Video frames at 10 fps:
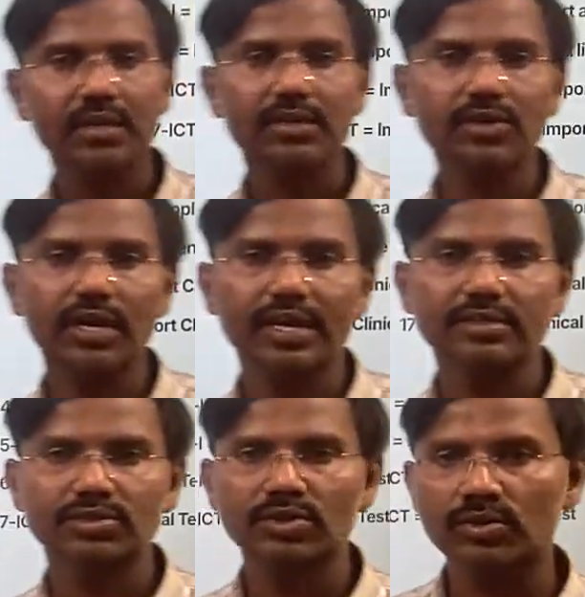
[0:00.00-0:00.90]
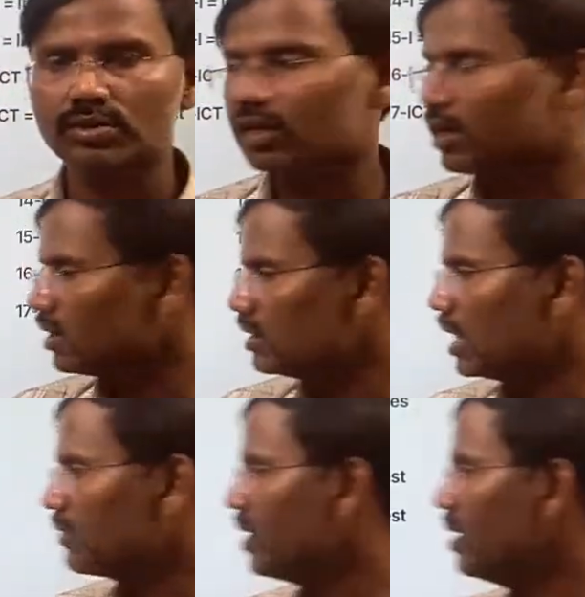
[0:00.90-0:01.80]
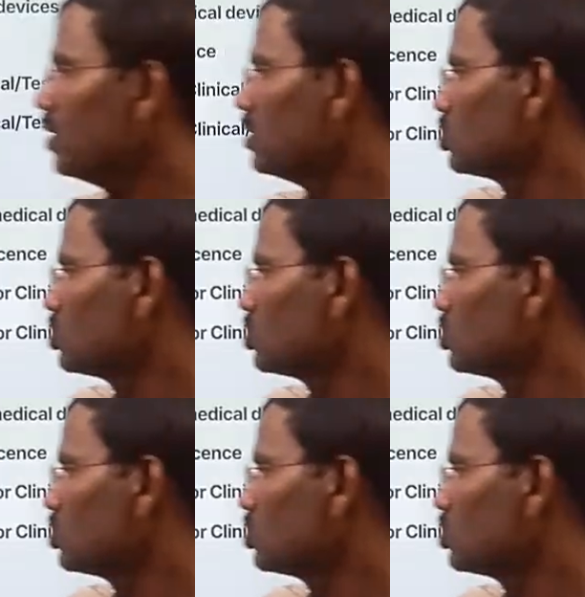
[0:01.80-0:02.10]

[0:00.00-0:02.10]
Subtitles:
Okay, so in that way,